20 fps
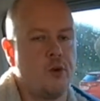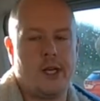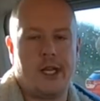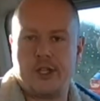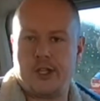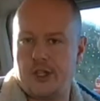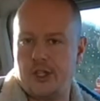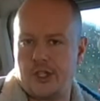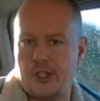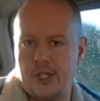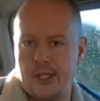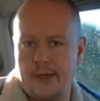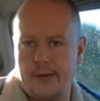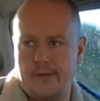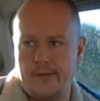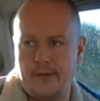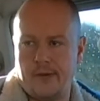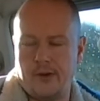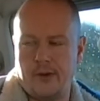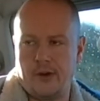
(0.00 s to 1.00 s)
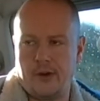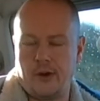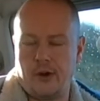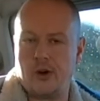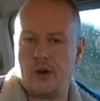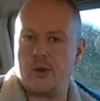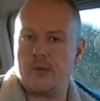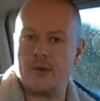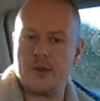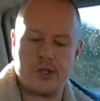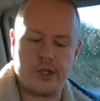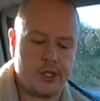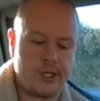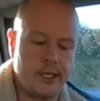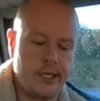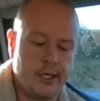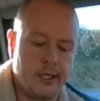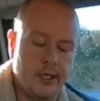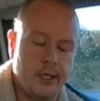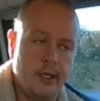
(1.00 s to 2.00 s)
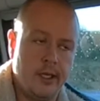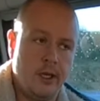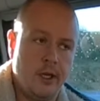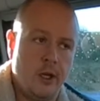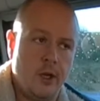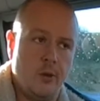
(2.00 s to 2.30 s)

But let's just say, for argument's sake,